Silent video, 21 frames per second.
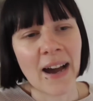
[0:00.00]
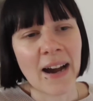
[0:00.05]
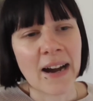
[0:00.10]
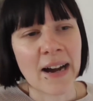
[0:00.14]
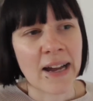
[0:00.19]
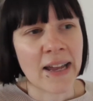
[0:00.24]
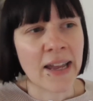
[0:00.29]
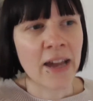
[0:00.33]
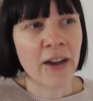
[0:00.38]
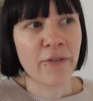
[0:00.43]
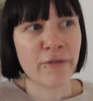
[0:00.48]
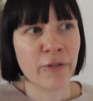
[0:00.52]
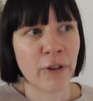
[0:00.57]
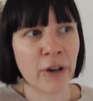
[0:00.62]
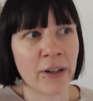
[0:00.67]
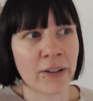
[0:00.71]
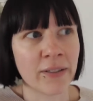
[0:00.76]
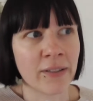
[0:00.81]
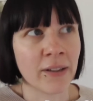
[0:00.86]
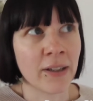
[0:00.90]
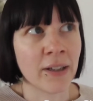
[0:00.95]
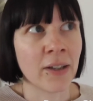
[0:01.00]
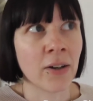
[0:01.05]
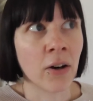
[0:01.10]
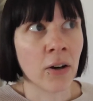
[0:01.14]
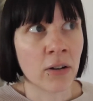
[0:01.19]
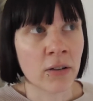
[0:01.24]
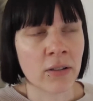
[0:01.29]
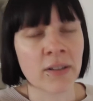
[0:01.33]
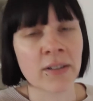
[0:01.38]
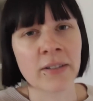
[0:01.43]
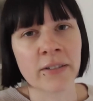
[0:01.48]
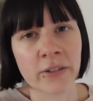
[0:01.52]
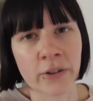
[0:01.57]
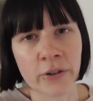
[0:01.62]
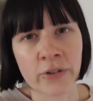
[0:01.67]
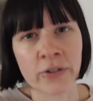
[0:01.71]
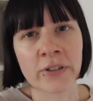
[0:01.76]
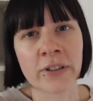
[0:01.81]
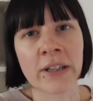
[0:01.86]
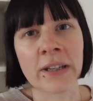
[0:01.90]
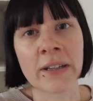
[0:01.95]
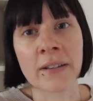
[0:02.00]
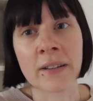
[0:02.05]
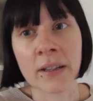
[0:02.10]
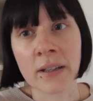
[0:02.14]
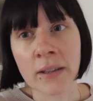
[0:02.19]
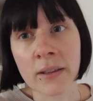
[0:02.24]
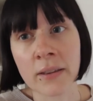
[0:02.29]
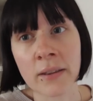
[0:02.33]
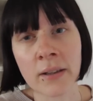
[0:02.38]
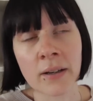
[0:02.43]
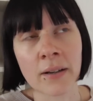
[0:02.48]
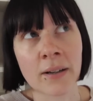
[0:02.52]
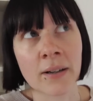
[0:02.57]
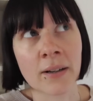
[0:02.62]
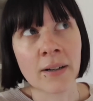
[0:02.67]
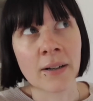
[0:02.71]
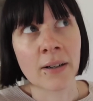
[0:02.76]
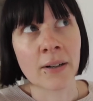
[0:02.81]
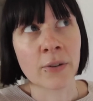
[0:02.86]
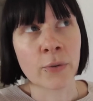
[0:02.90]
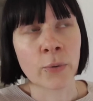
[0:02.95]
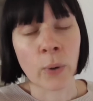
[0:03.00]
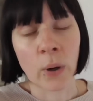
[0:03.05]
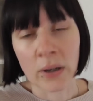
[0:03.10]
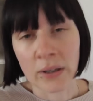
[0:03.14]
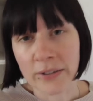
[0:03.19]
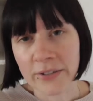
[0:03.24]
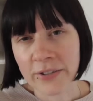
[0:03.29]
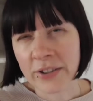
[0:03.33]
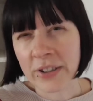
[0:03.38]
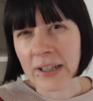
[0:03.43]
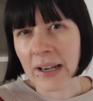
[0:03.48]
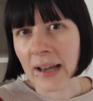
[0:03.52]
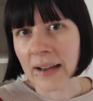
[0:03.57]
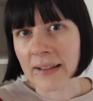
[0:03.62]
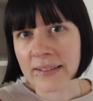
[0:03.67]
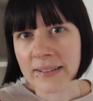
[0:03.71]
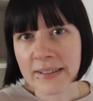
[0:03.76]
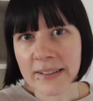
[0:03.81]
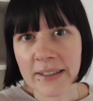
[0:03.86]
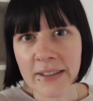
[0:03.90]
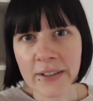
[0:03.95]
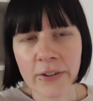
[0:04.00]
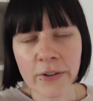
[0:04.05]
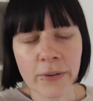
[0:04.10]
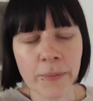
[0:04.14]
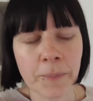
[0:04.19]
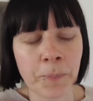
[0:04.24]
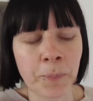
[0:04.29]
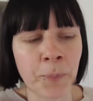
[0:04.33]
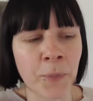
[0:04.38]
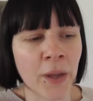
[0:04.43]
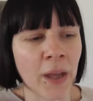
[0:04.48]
I have read the All the Stars and Teeth duology last year,